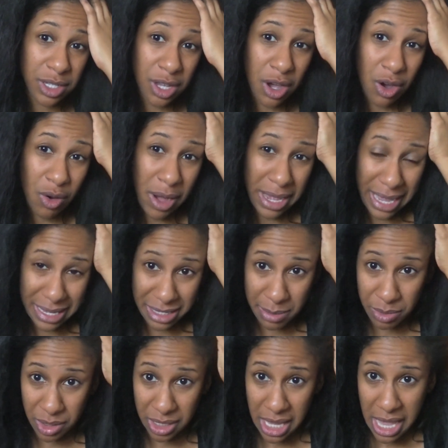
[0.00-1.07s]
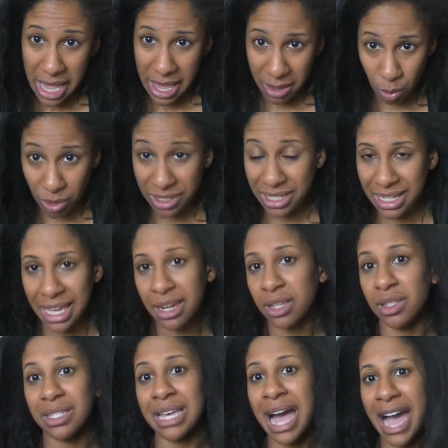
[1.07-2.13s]
So I guess I'm just, and once again,
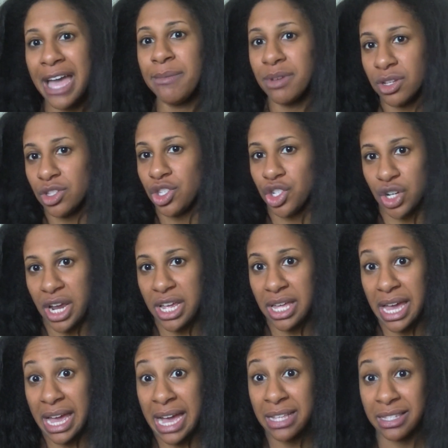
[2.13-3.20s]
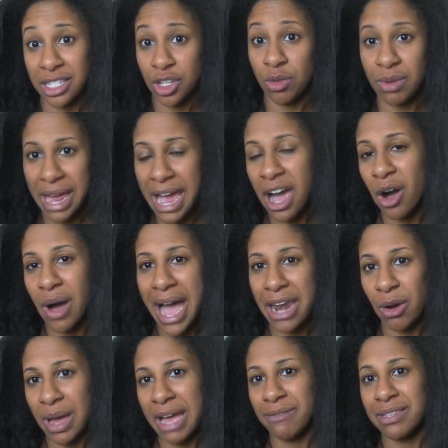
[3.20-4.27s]
a time constraint. Like, and so now I
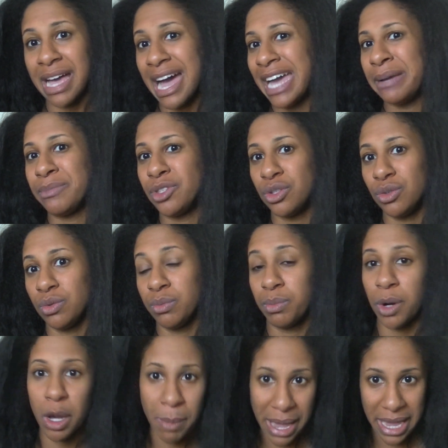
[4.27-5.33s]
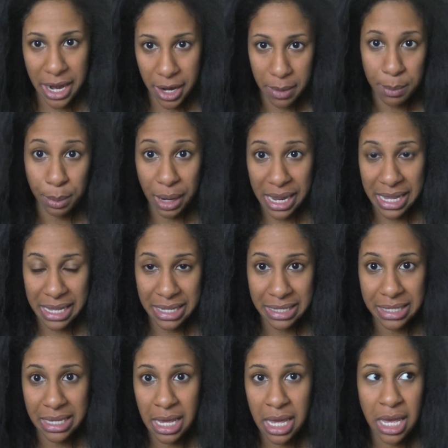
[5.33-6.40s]
don't have time to put my hair in braids,